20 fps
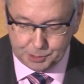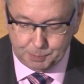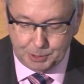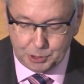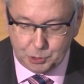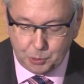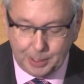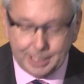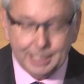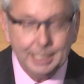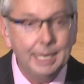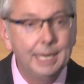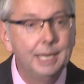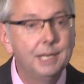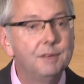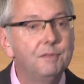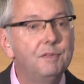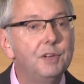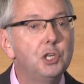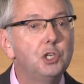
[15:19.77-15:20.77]
between
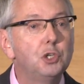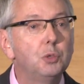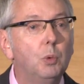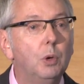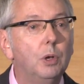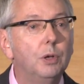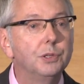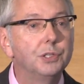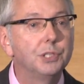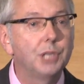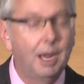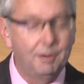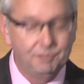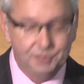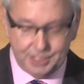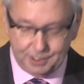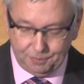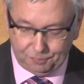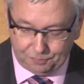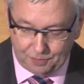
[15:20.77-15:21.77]
individuals of
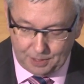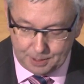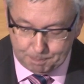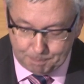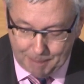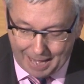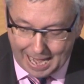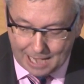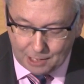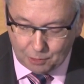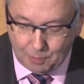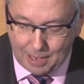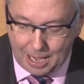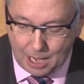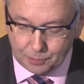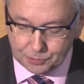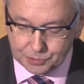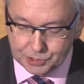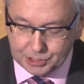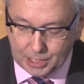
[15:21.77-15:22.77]
different backgrounds,